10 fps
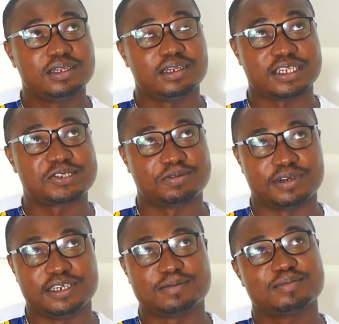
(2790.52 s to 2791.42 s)
that's
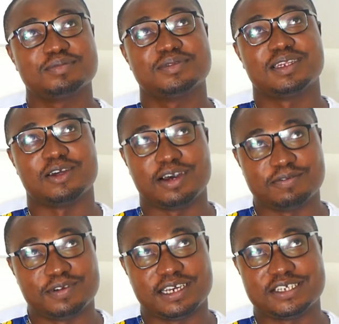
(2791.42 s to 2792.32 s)
fine. Our
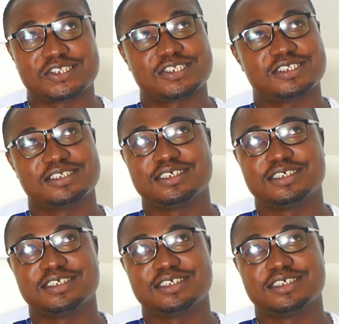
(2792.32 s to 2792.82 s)
advice.